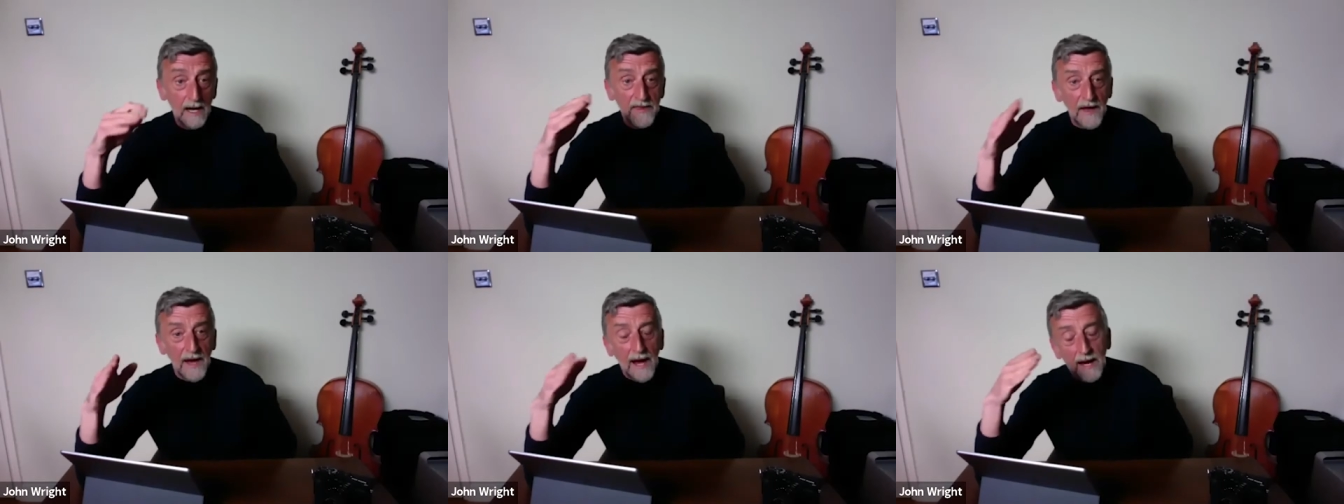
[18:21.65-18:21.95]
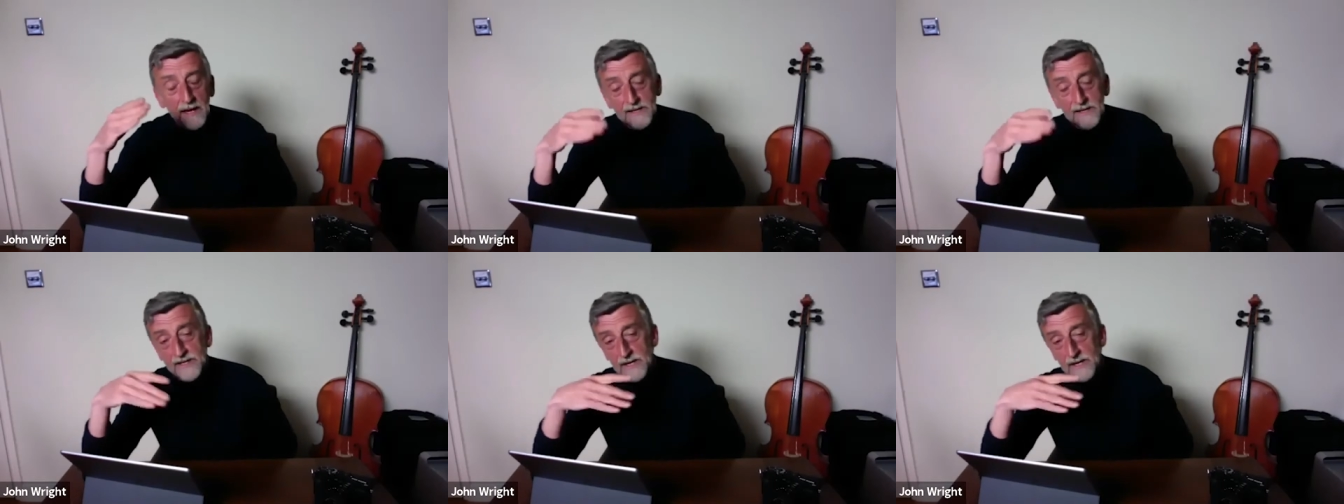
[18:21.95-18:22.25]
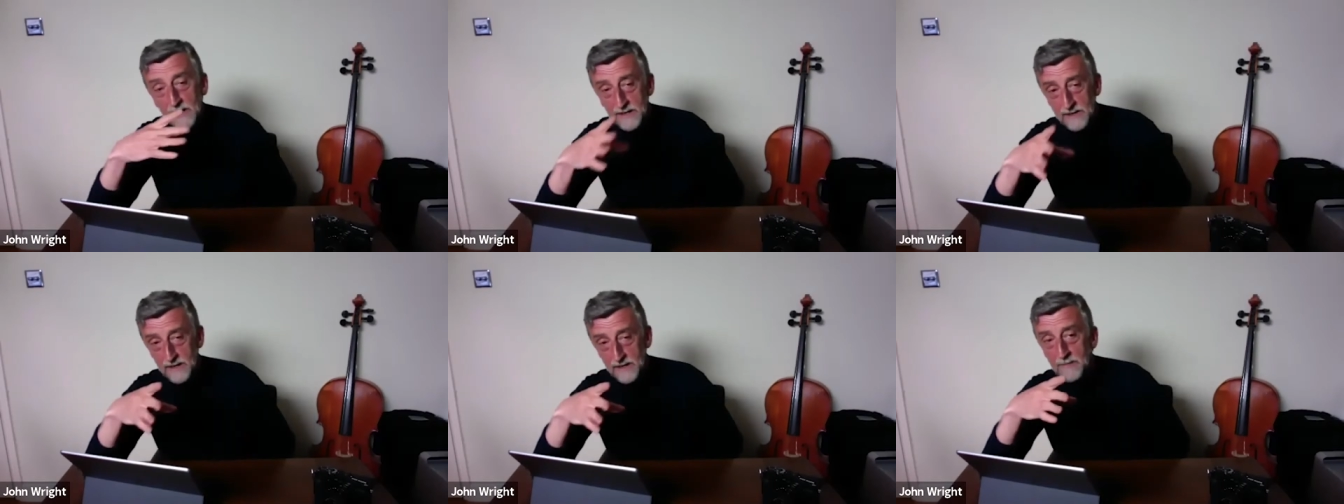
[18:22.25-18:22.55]
I,
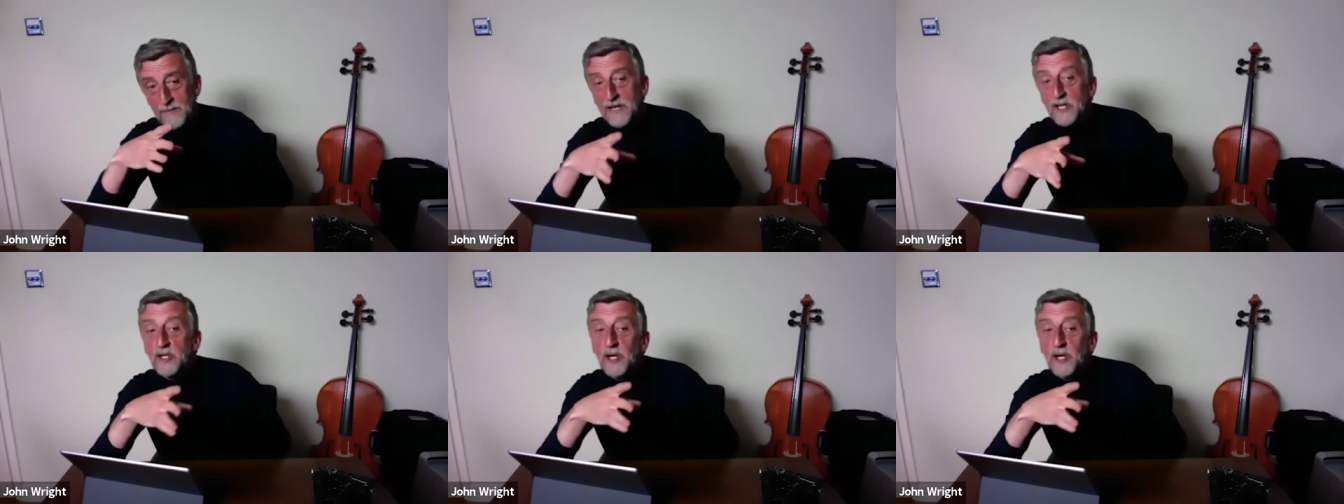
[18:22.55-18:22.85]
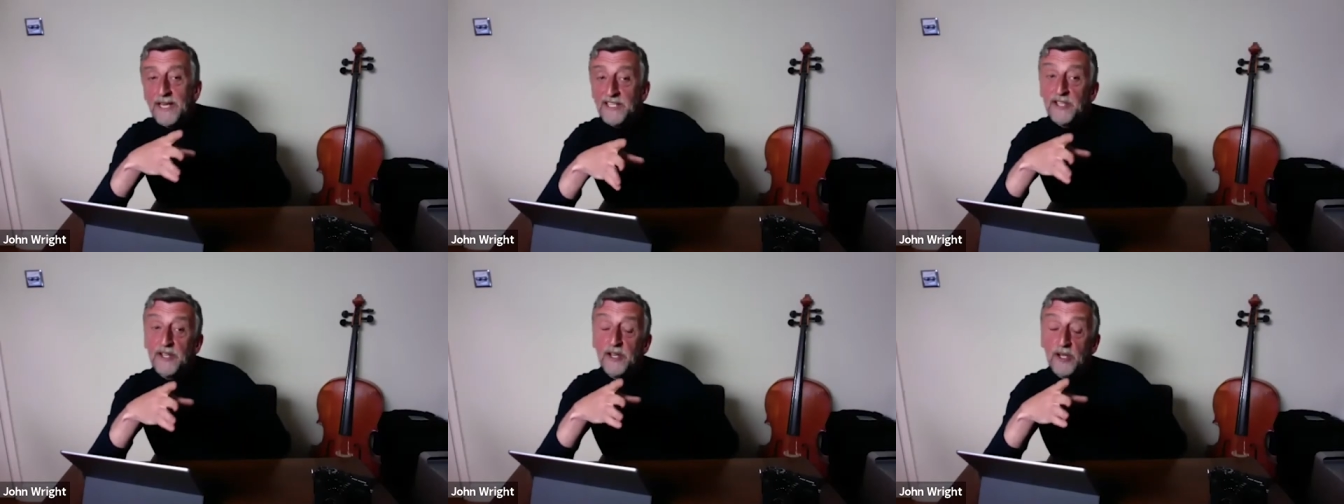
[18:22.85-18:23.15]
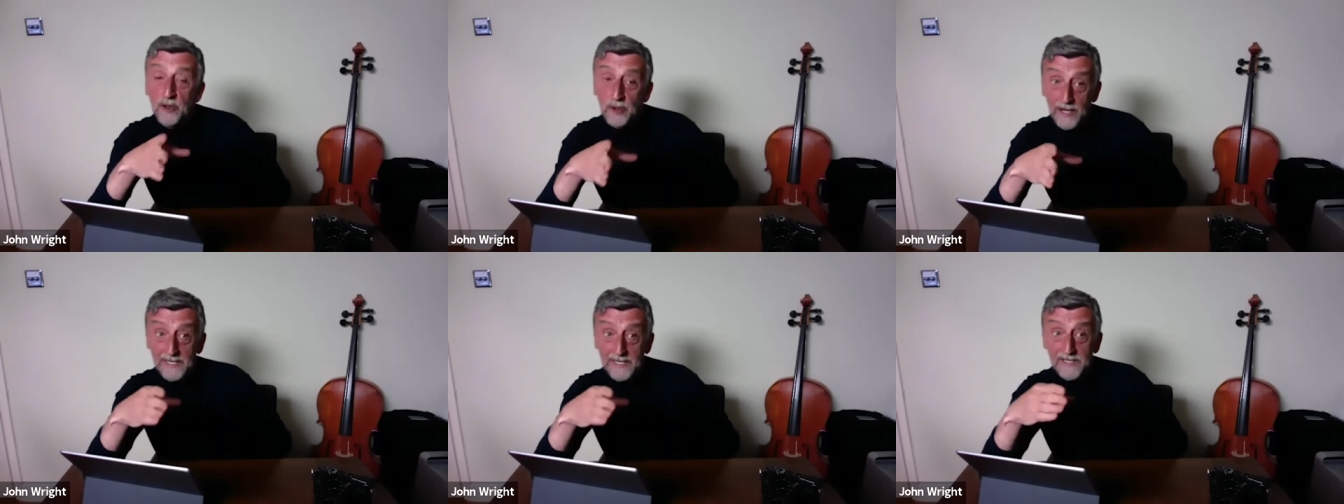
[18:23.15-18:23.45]
am interested in
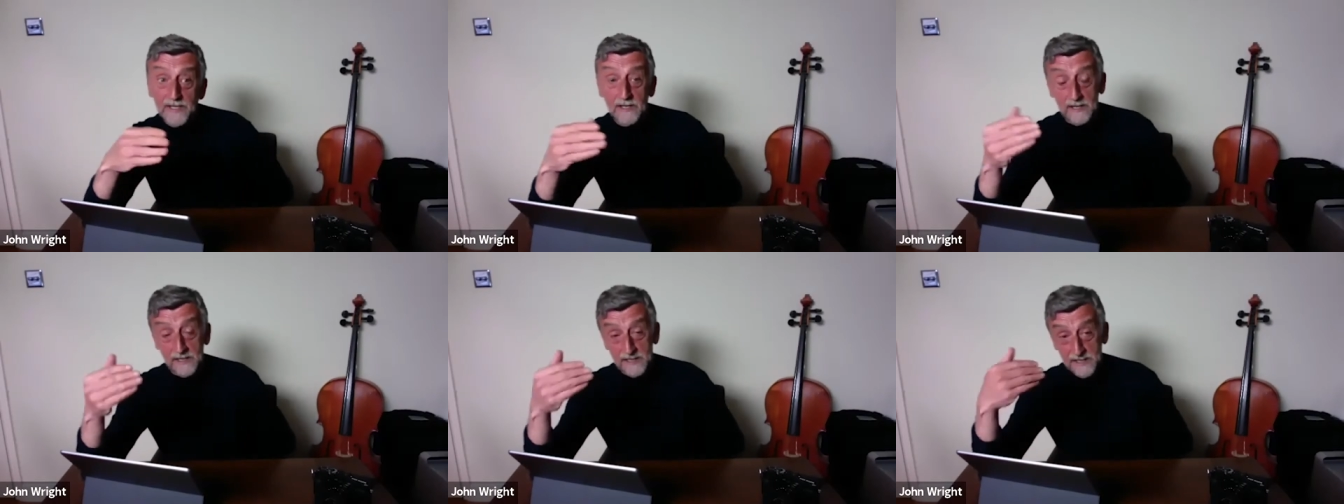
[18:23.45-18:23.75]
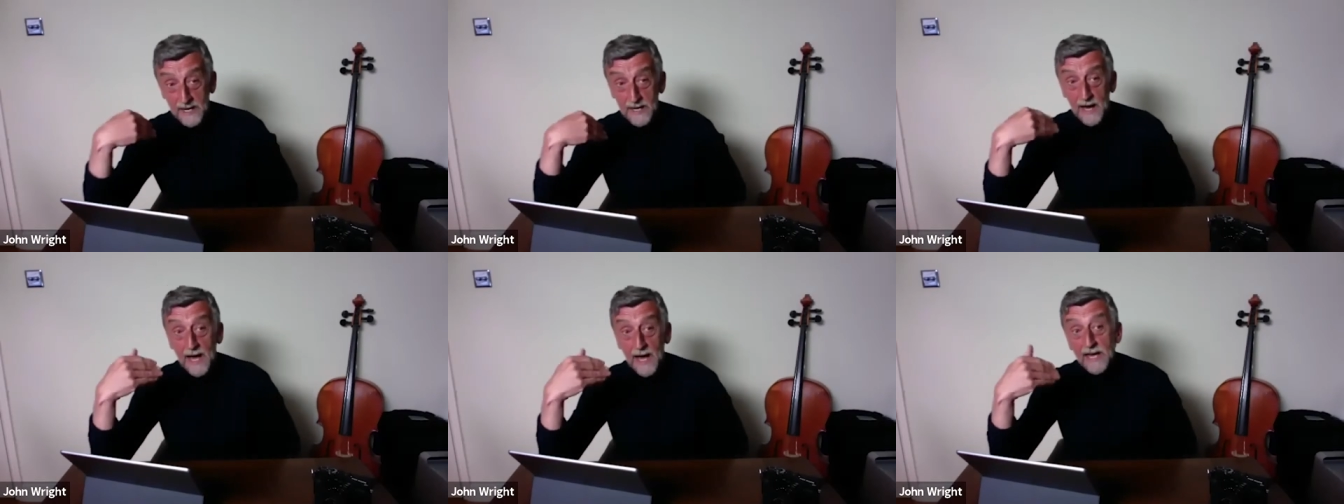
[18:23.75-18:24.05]
your answer because I,